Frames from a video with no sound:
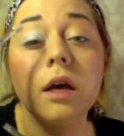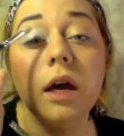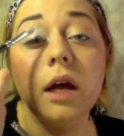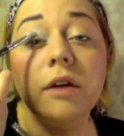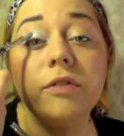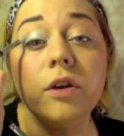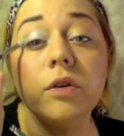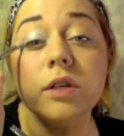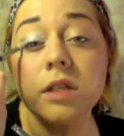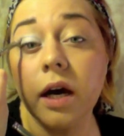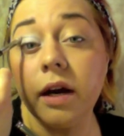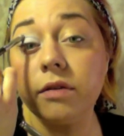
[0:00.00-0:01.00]
and if you just
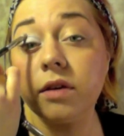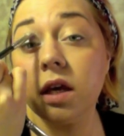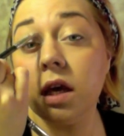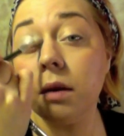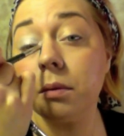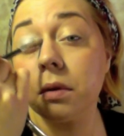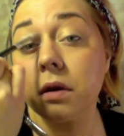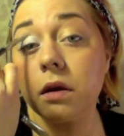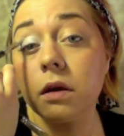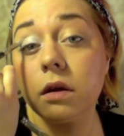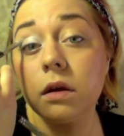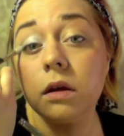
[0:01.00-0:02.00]
kind of keep
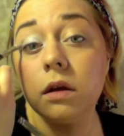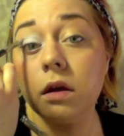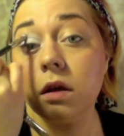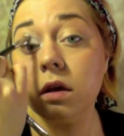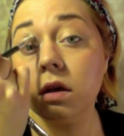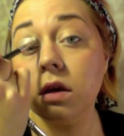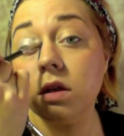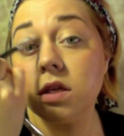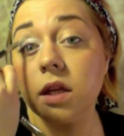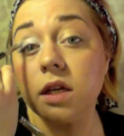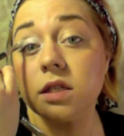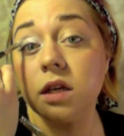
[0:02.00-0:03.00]
using
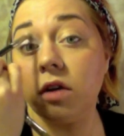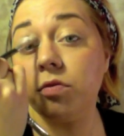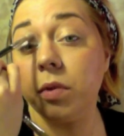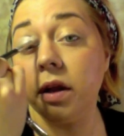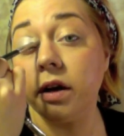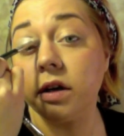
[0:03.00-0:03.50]
that soft blender